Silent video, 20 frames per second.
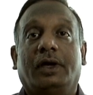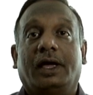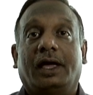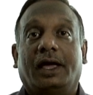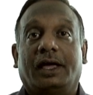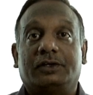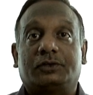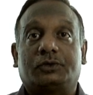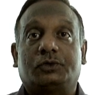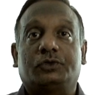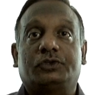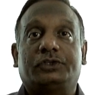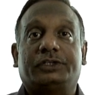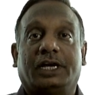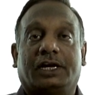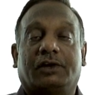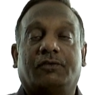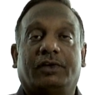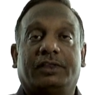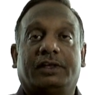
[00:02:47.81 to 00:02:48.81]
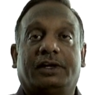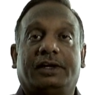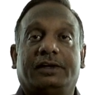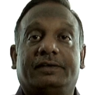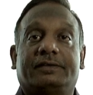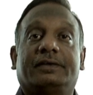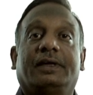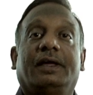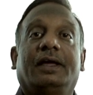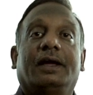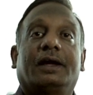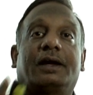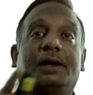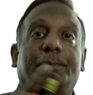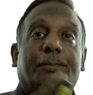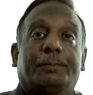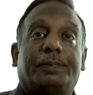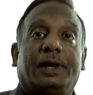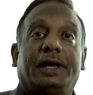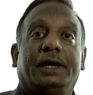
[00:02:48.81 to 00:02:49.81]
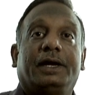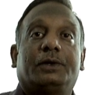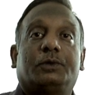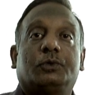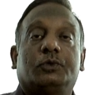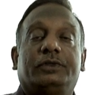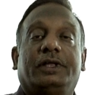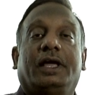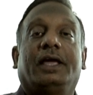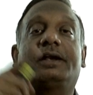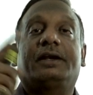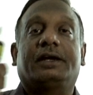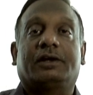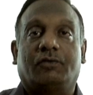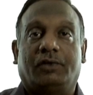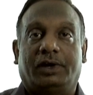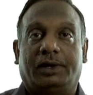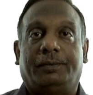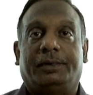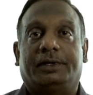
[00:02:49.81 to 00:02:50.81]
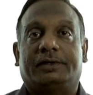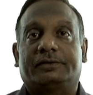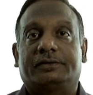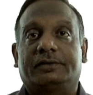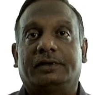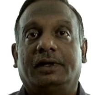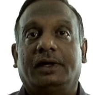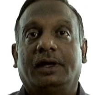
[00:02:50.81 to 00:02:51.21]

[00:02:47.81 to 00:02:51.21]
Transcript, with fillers: has to check whether it is complying to their requirements.